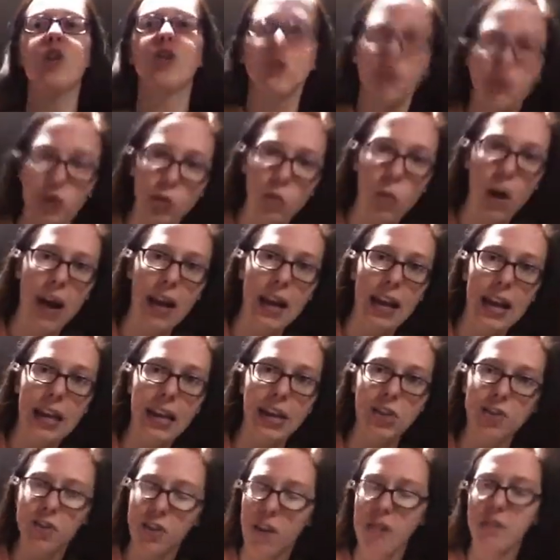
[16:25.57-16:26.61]

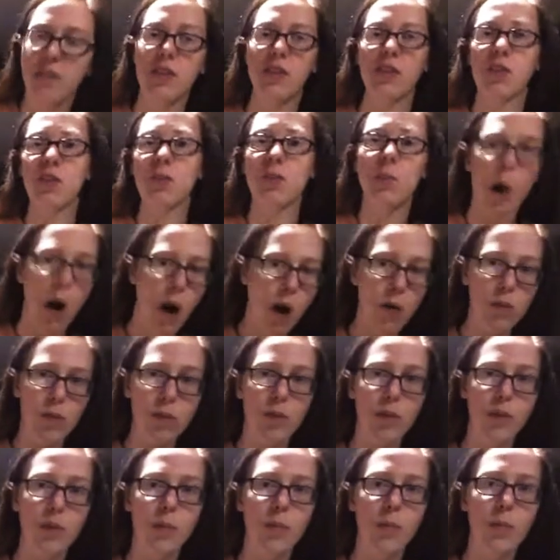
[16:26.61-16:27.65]
sweating, shoved in a small
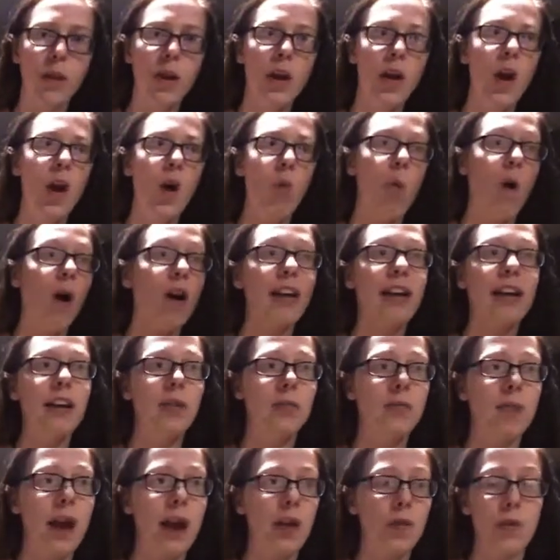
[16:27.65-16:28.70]
room, walking
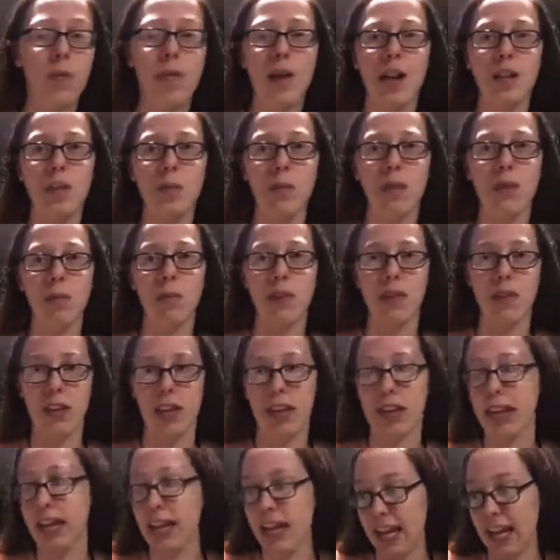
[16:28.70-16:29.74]
around the regiment with it.